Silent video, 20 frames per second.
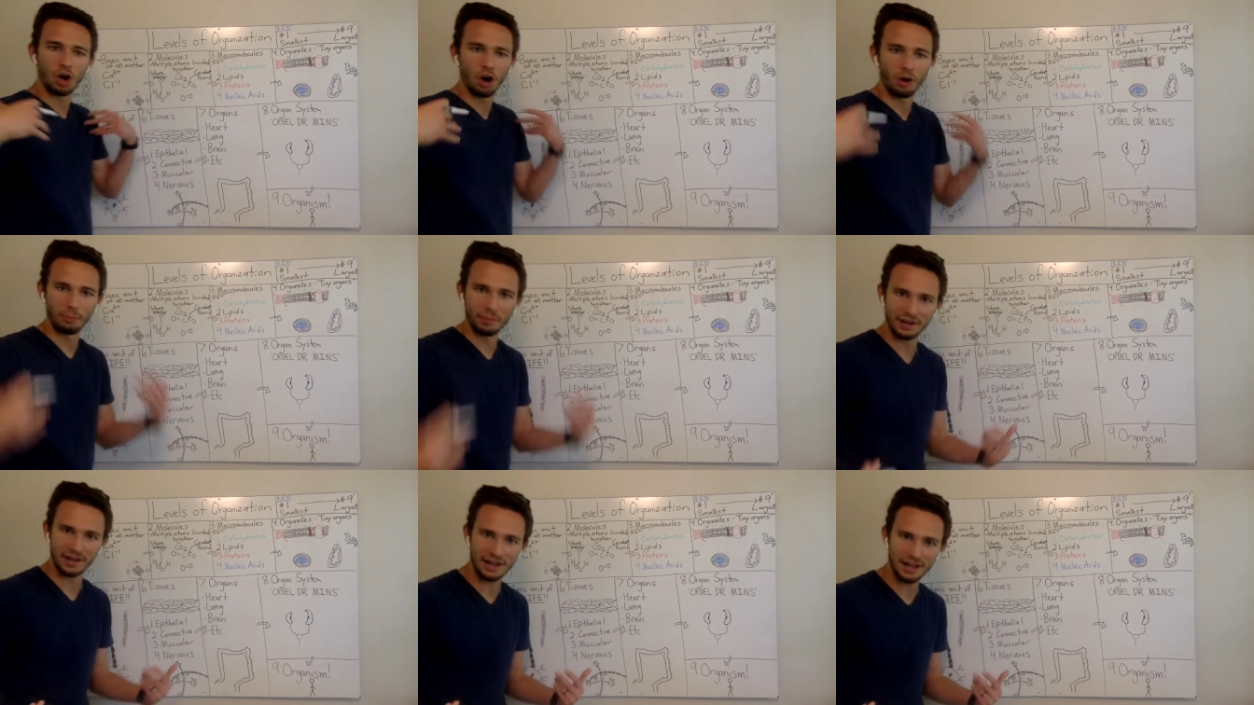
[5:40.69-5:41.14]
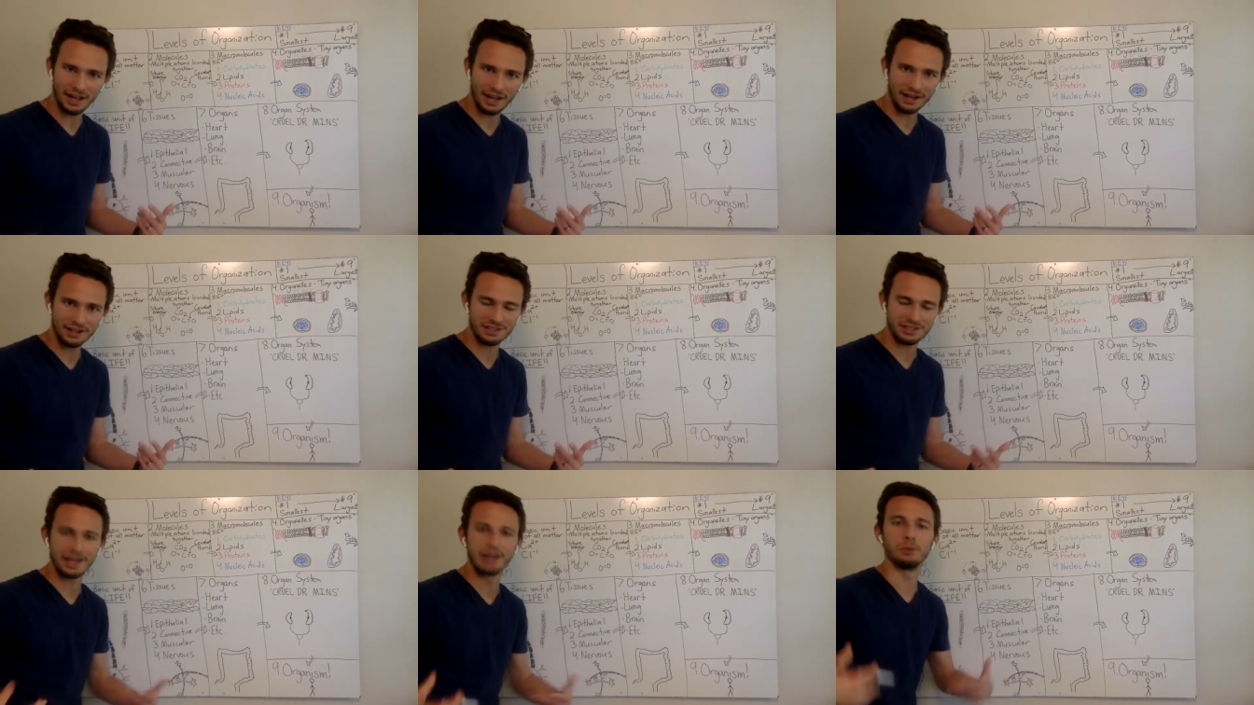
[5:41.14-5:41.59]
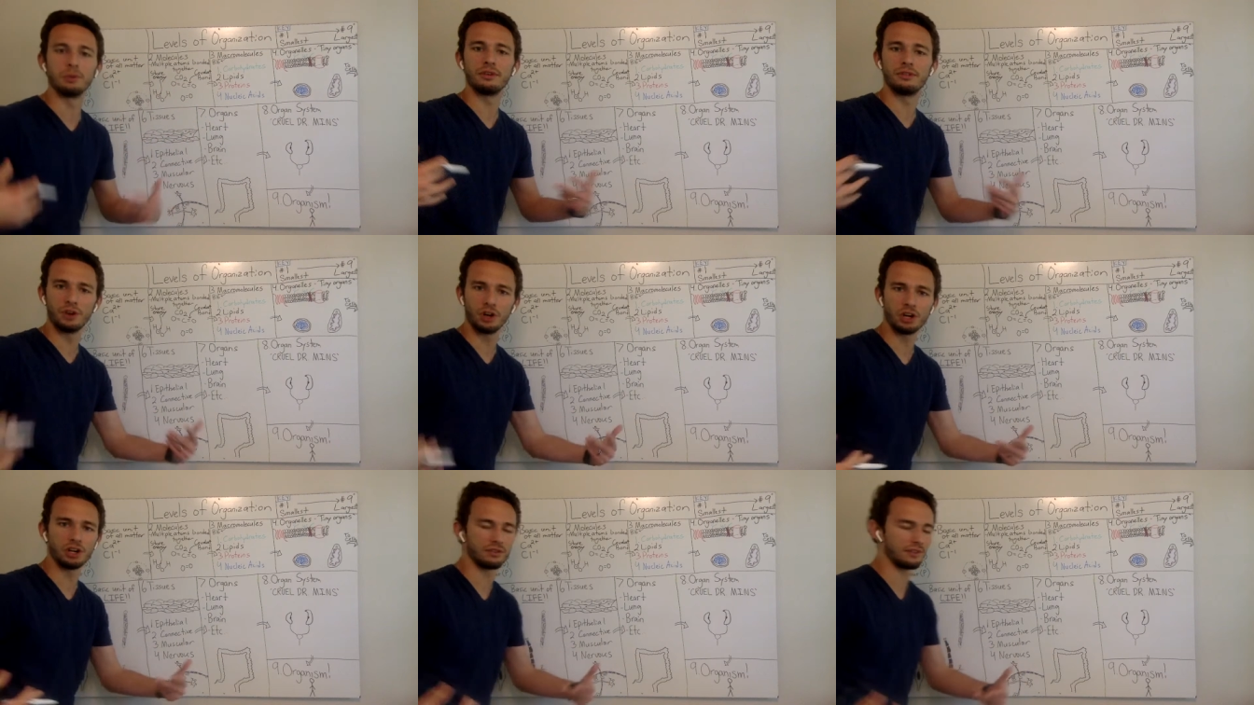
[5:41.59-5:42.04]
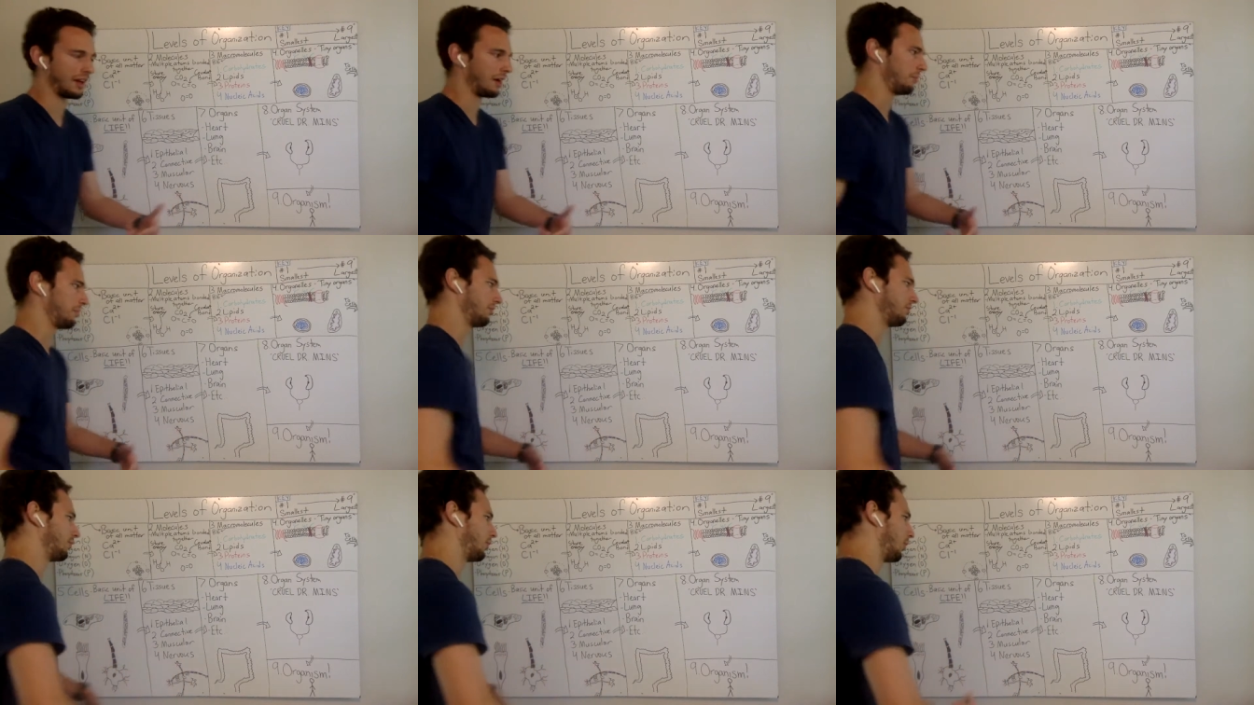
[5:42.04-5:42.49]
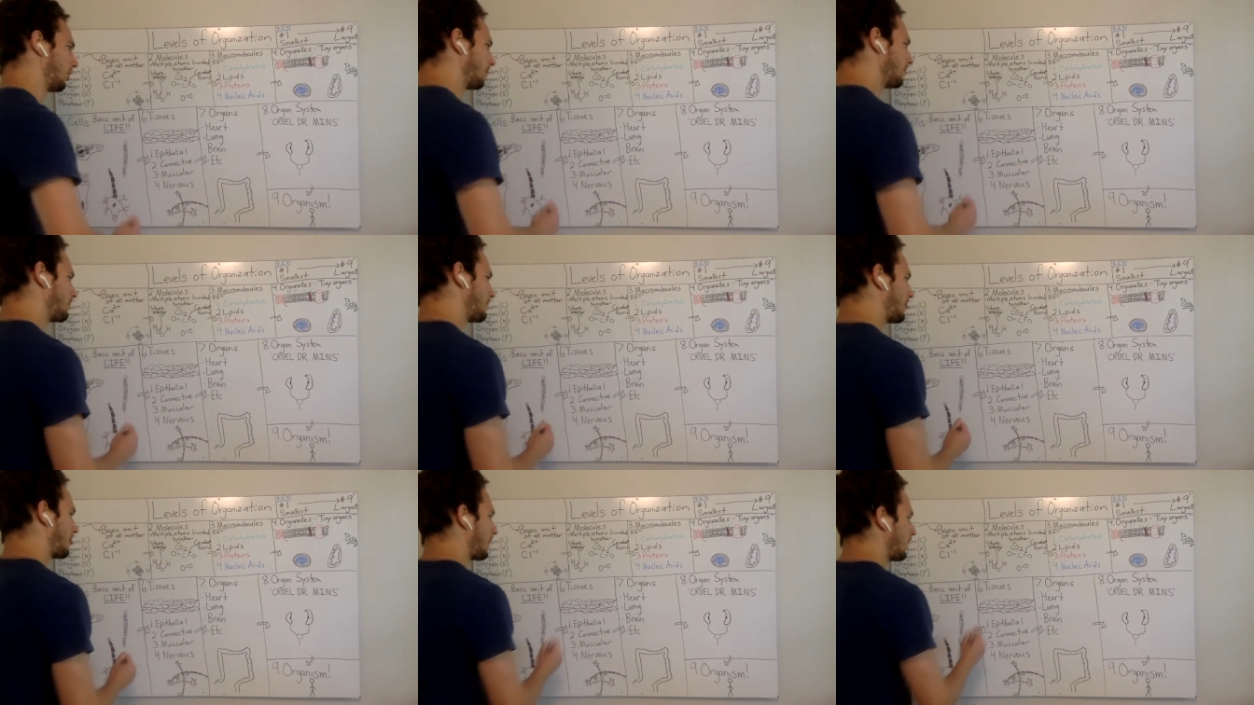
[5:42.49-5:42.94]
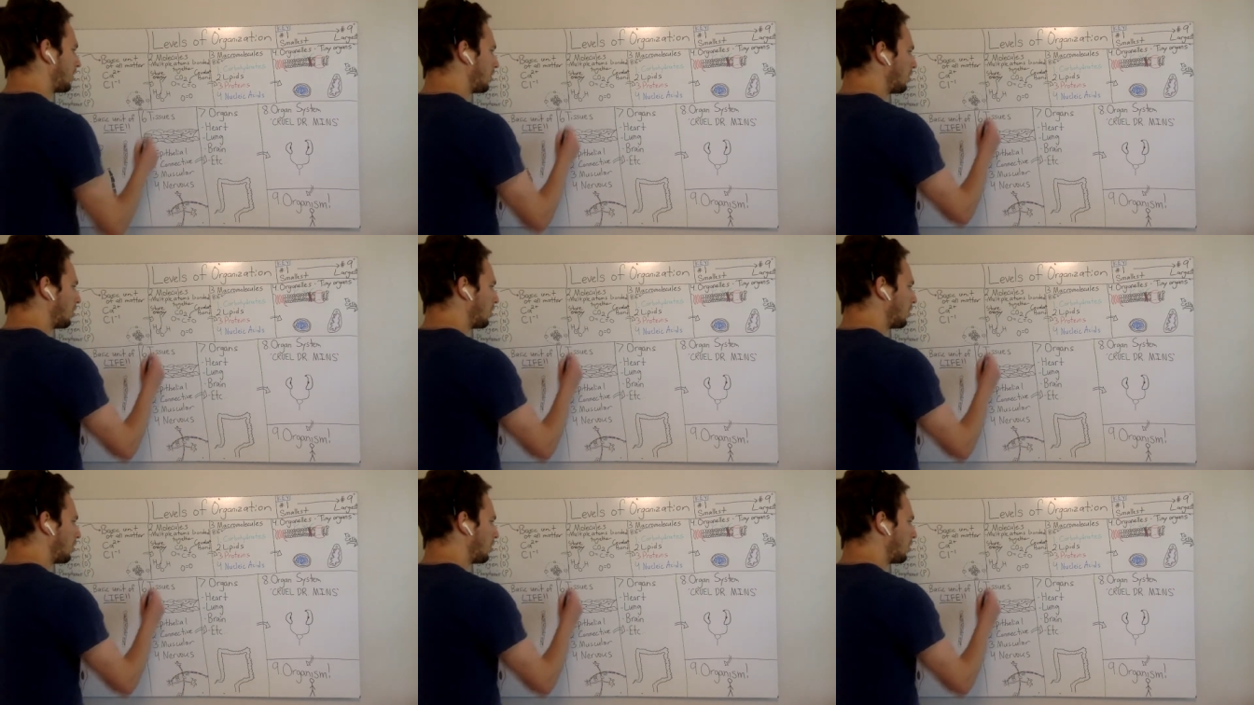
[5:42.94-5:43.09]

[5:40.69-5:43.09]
carbon dioxide. We've heard of that before.